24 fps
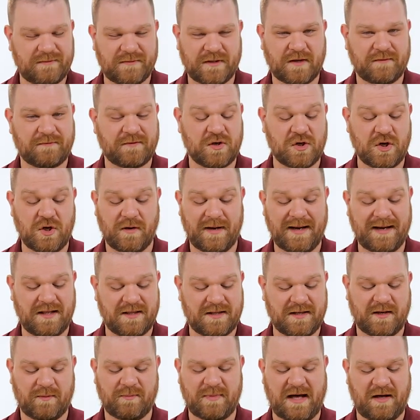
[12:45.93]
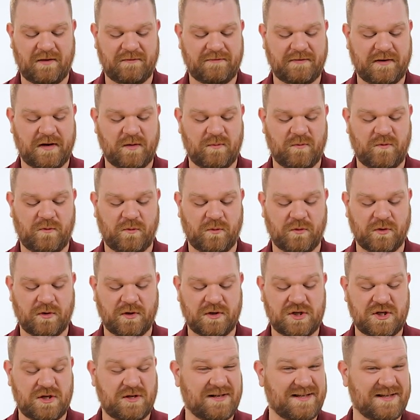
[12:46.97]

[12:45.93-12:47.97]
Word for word: you know, if you know anything about Ferrum Forge,